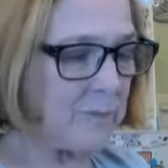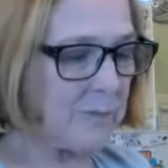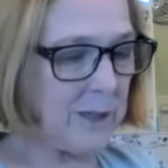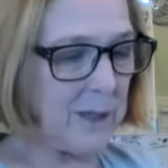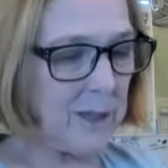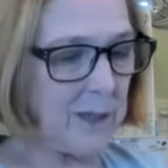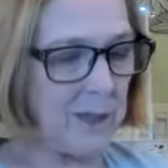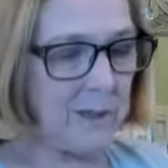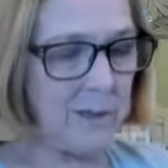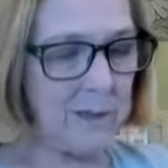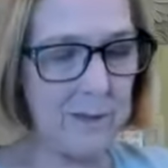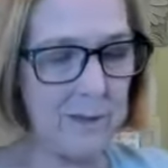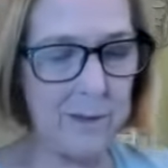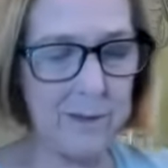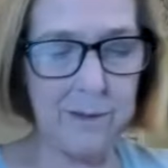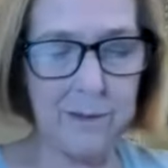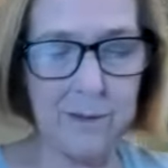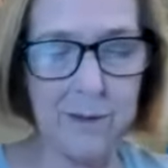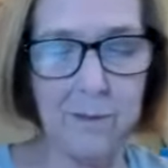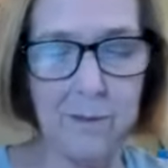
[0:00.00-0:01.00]
from Tanya
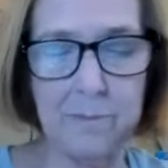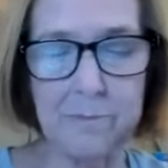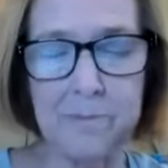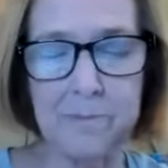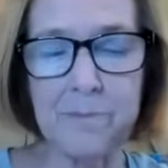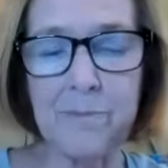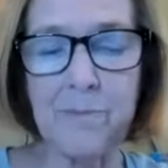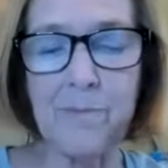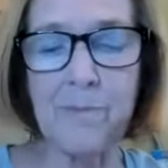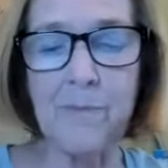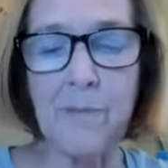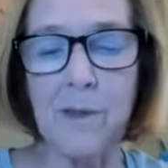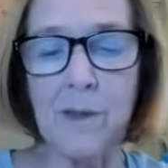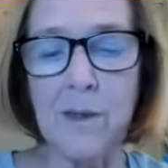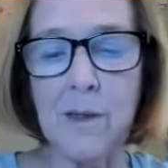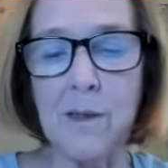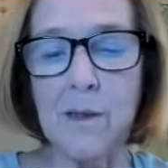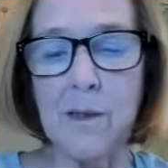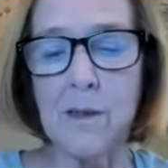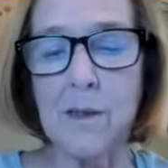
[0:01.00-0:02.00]
at
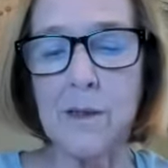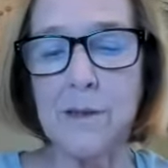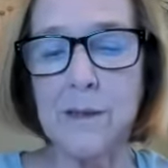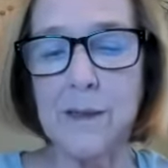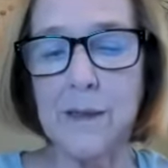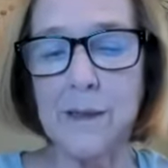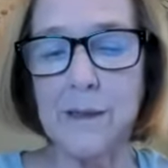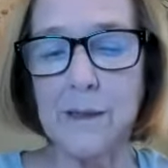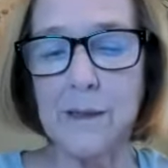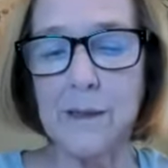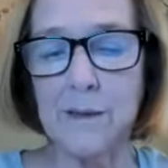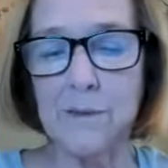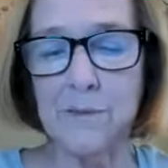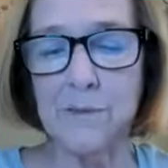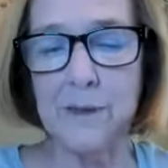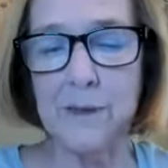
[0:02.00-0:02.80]
Addicted to